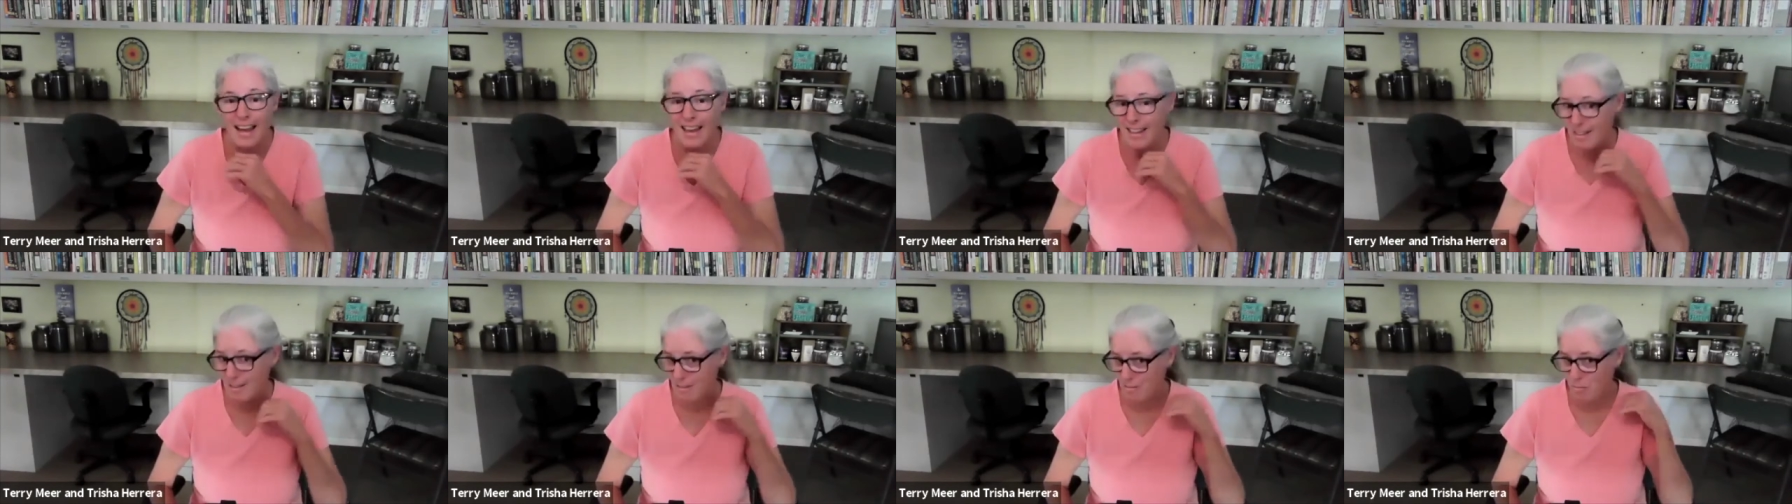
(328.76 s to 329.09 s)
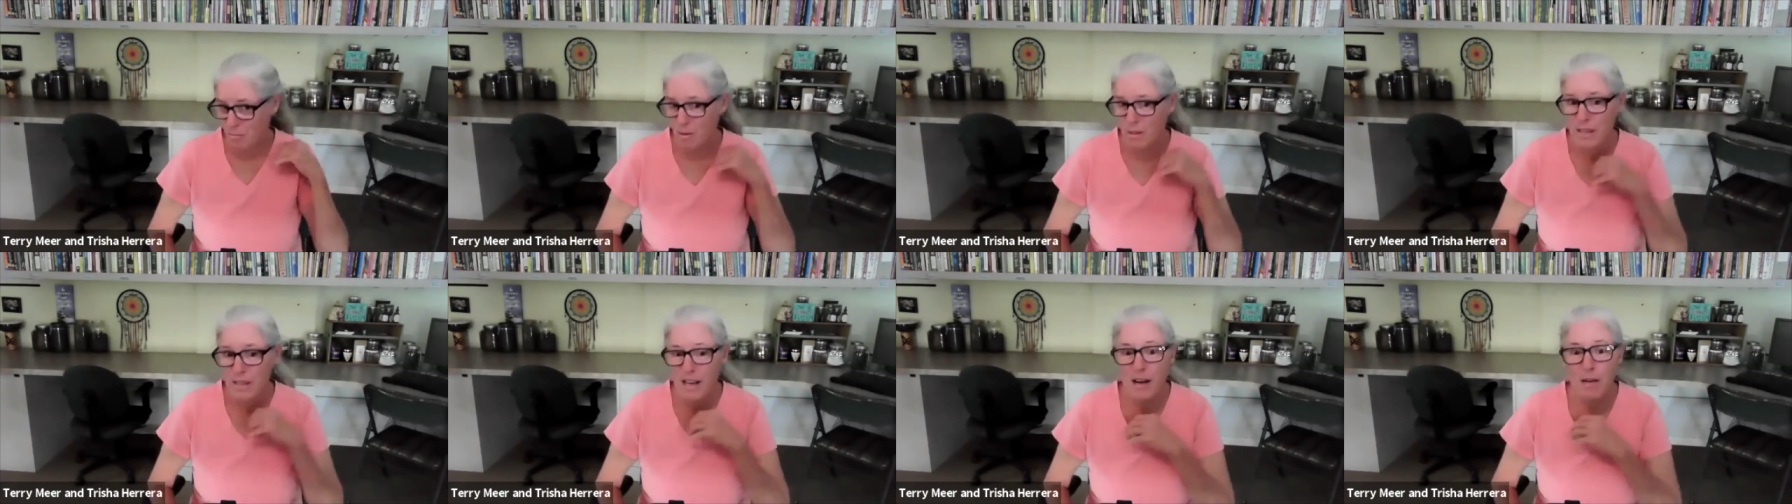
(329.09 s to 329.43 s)

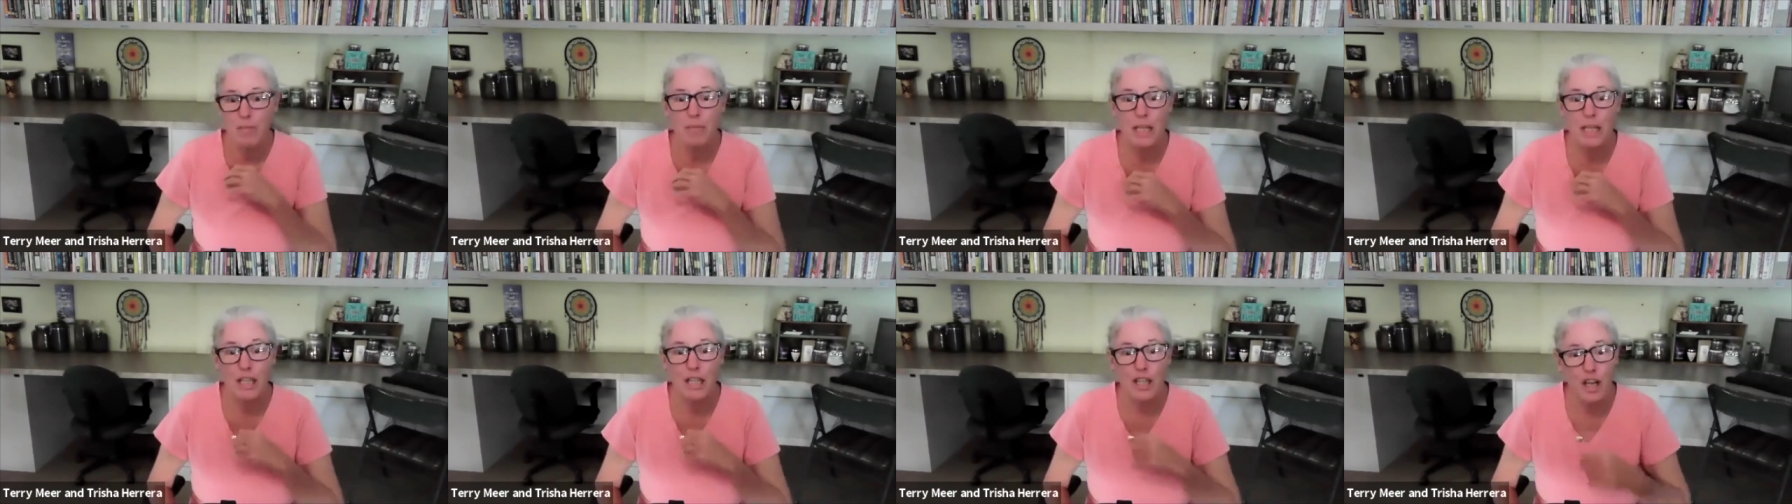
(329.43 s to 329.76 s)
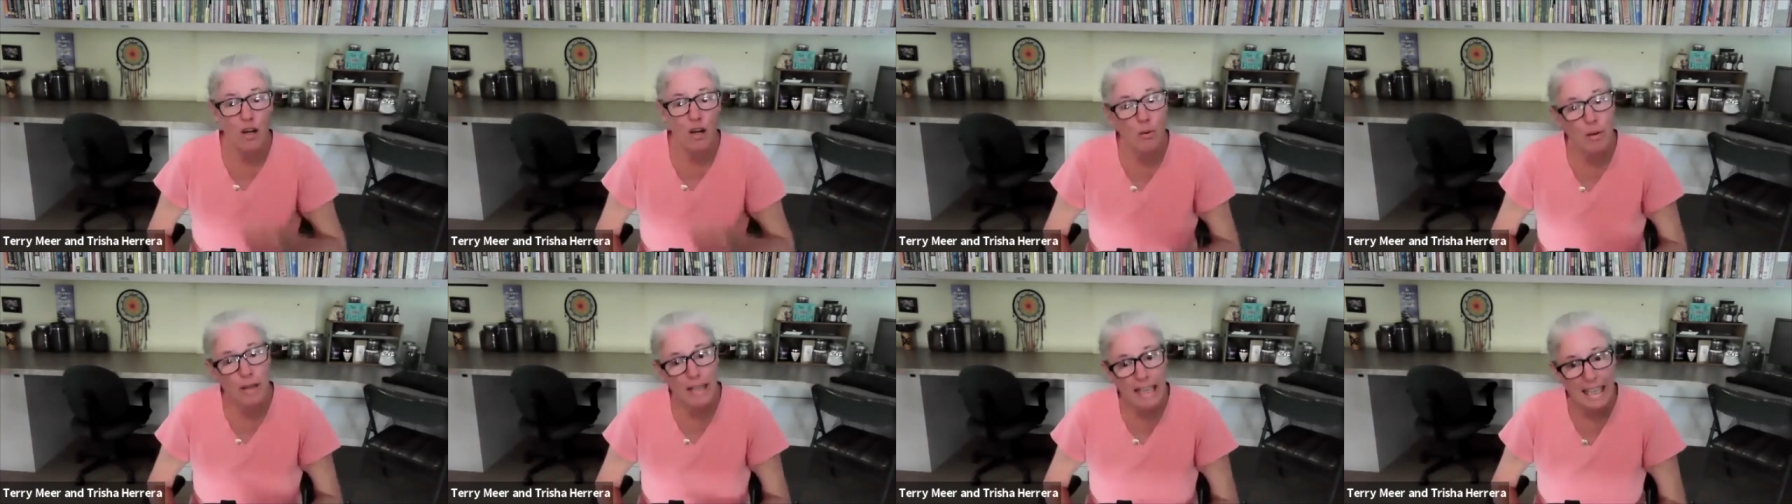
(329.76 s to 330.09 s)
without me
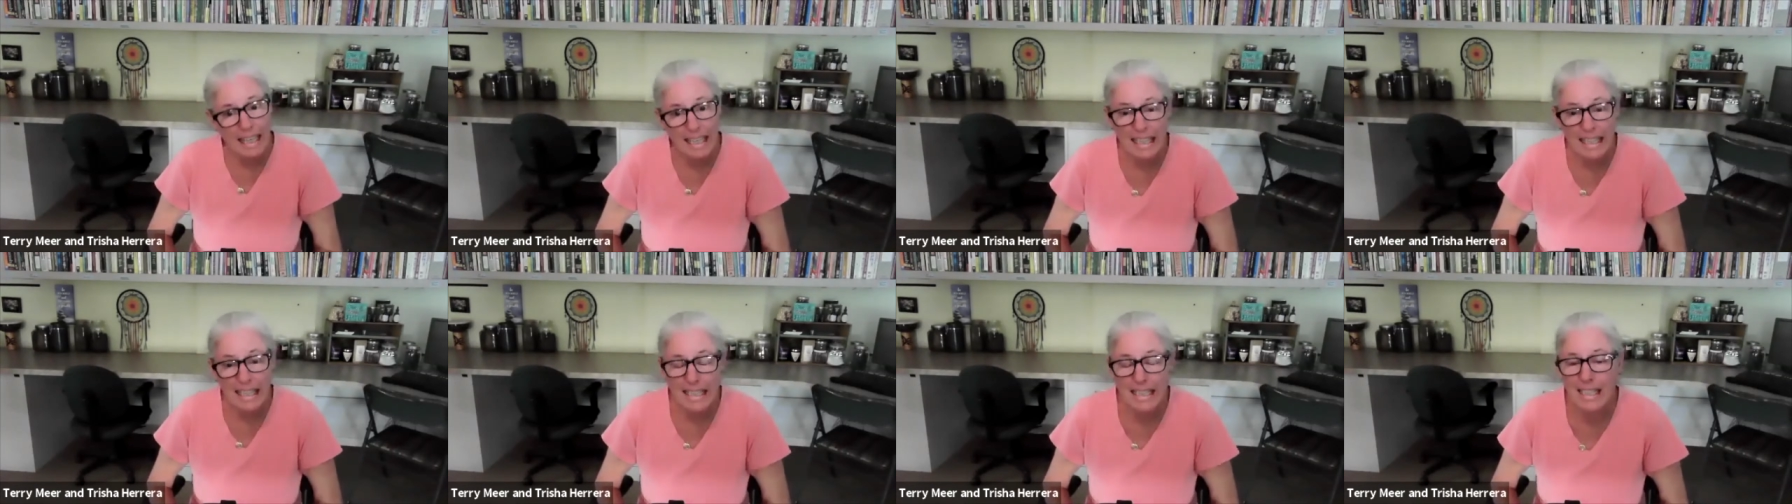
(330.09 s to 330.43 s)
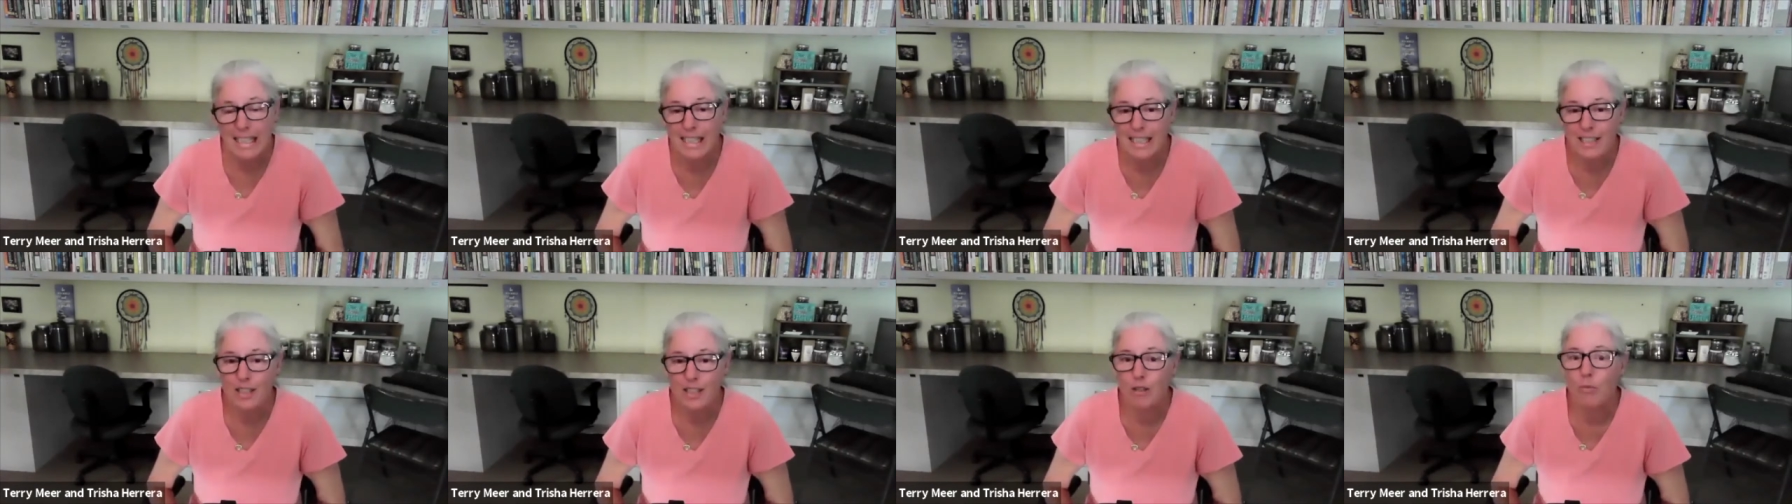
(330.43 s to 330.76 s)
knowing it,
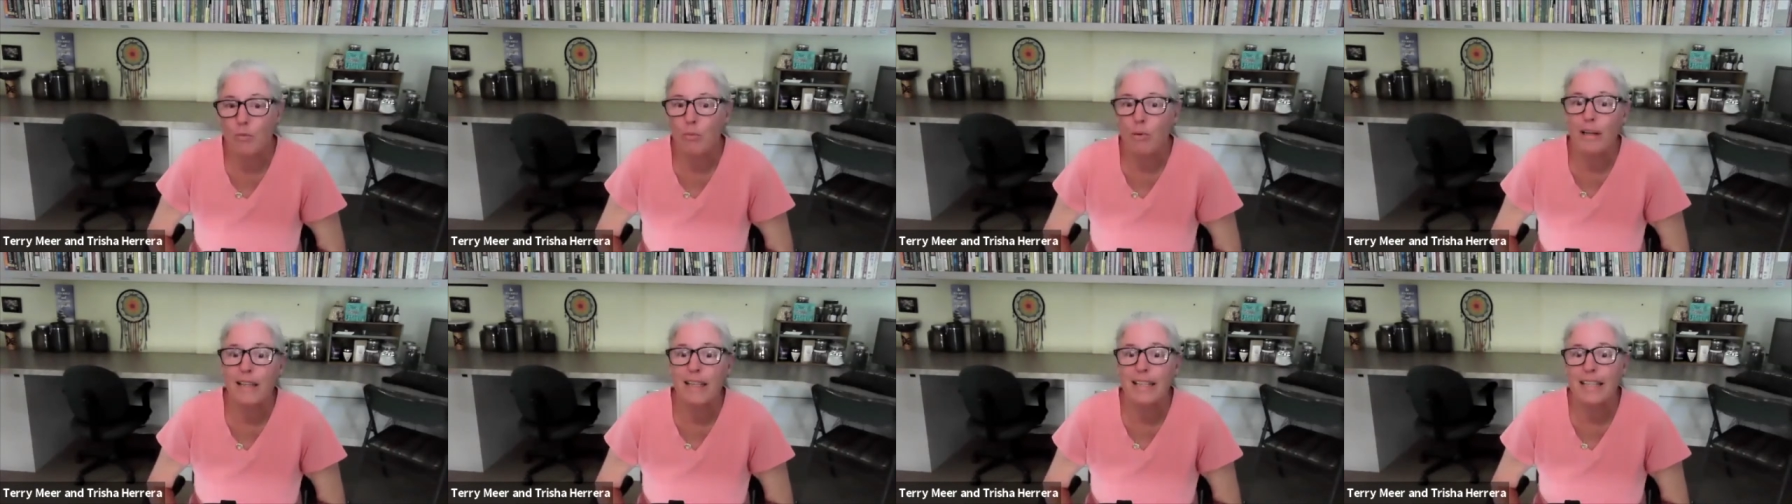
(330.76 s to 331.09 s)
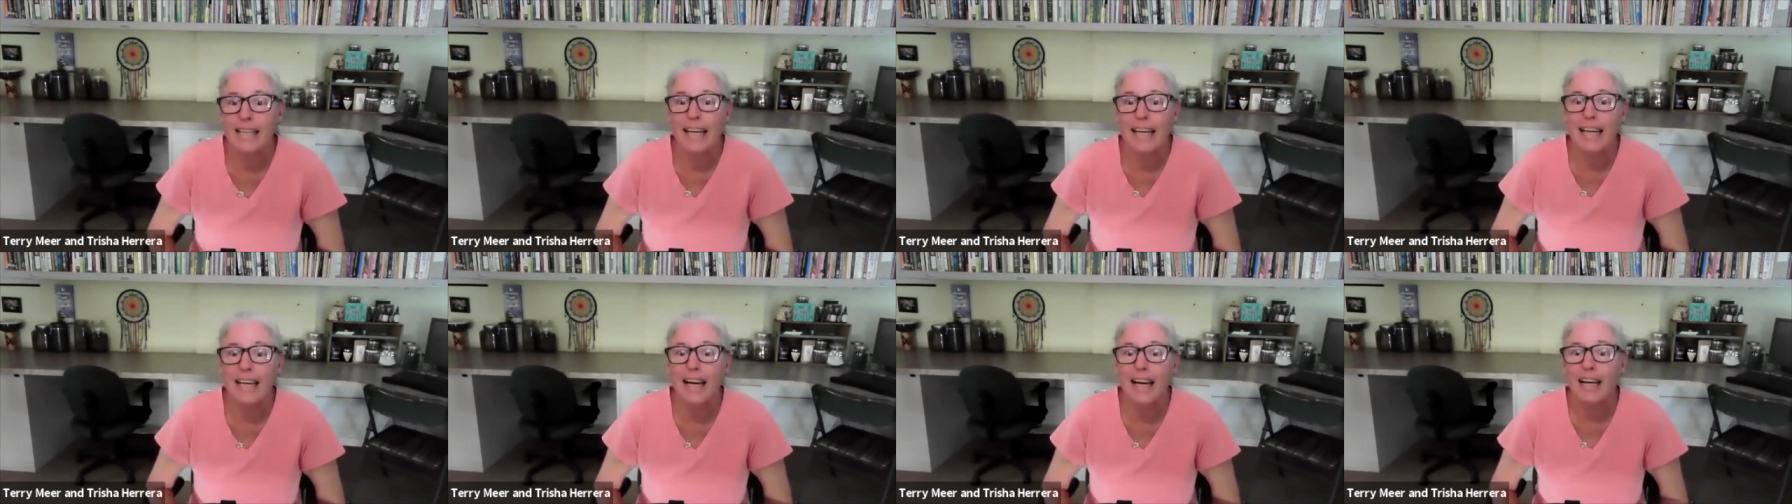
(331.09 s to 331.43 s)
till one day